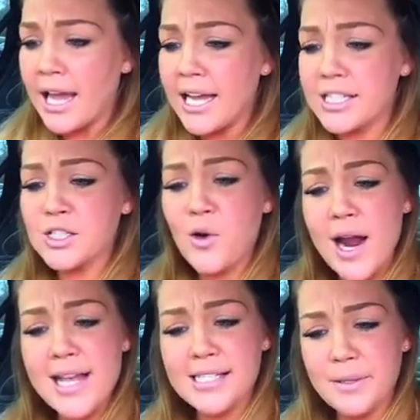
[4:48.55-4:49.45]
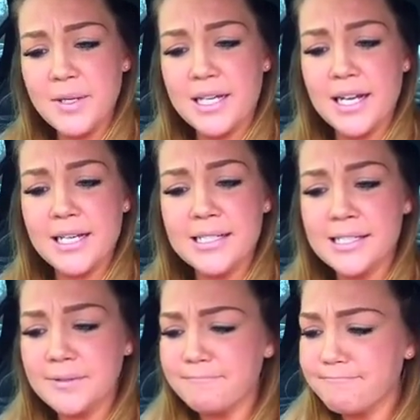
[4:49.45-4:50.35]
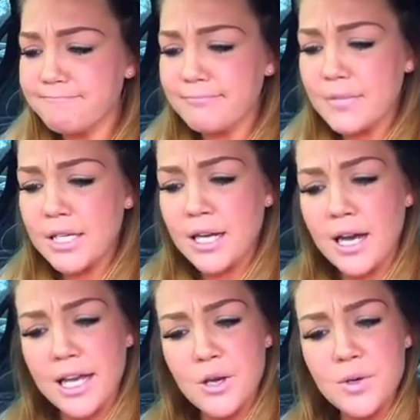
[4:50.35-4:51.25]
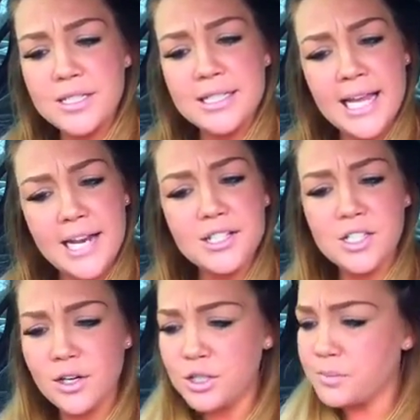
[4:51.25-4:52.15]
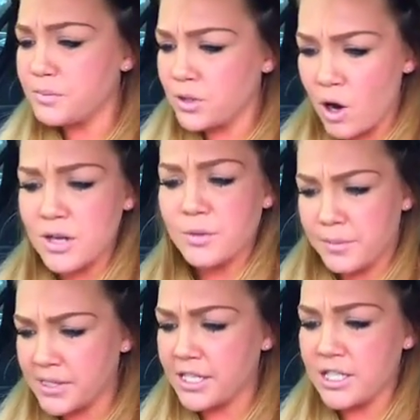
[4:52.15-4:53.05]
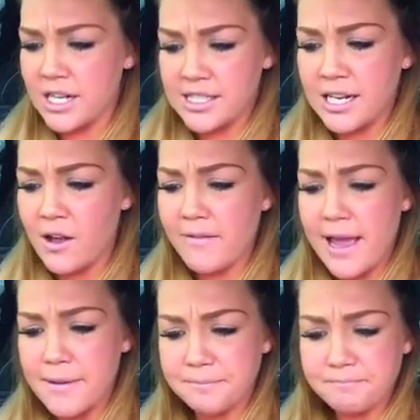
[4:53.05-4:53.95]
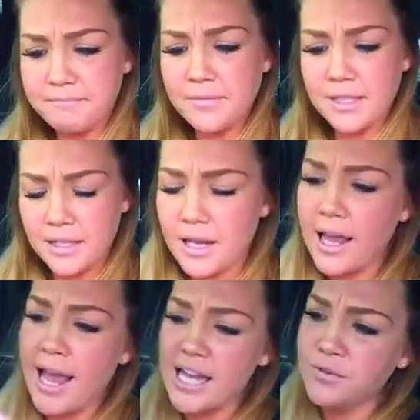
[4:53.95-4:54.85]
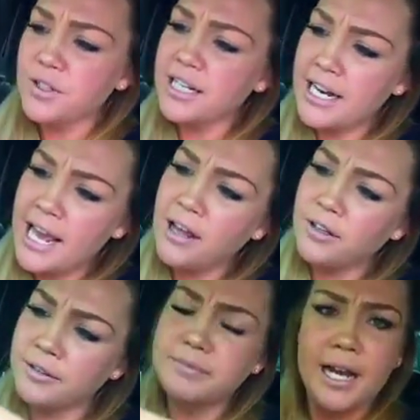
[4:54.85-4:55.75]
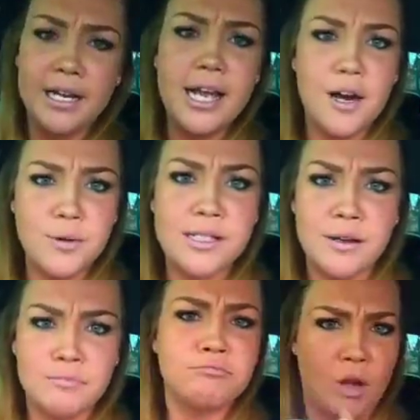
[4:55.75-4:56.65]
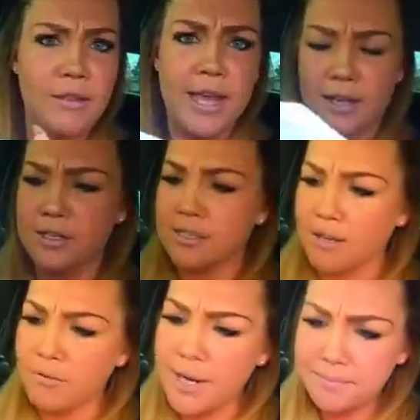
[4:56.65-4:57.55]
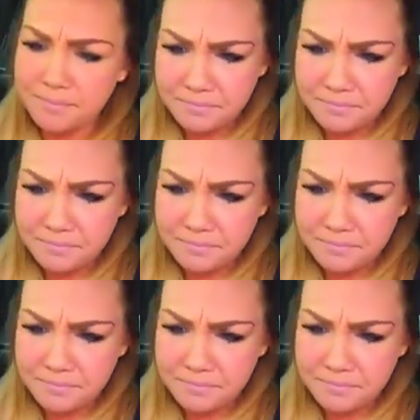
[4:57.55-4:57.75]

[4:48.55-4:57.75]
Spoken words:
it's crazy because he was detained and searched, charged with possession. I said all that. Asked for the inhaler, yada, yada, all that good stuff, right?